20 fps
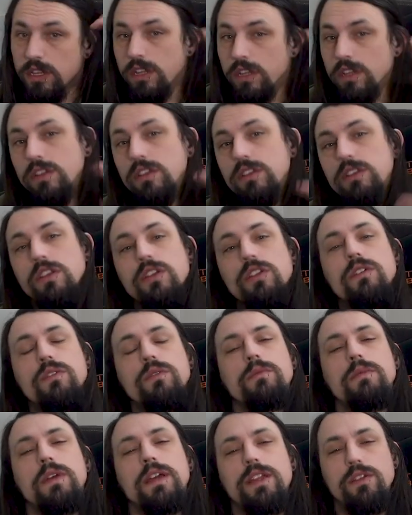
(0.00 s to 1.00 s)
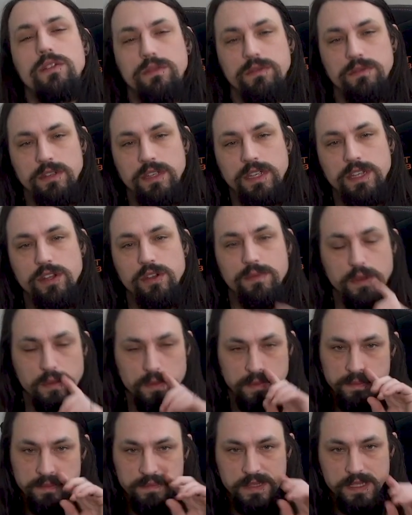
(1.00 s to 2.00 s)
no, I know,
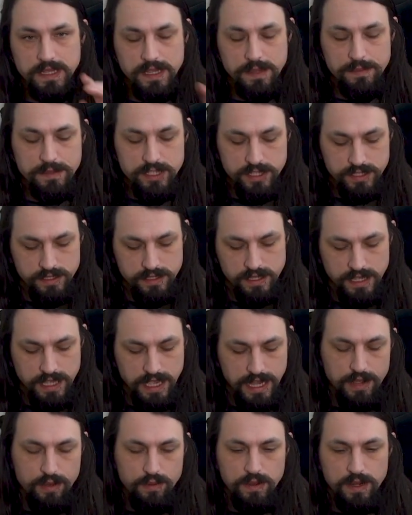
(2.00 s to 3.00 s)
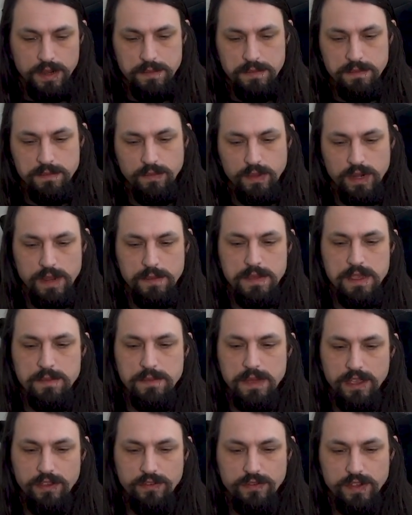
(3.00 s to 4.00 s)
but let me just get out what I mean
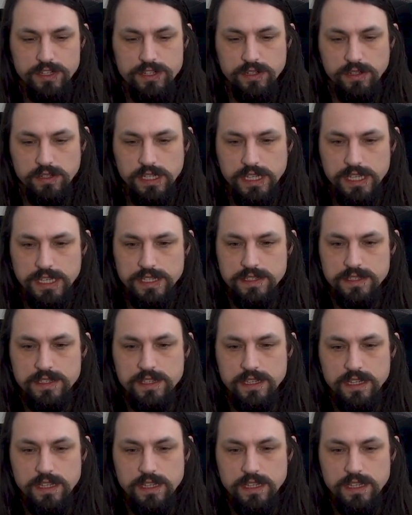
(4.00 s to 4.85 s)
by official is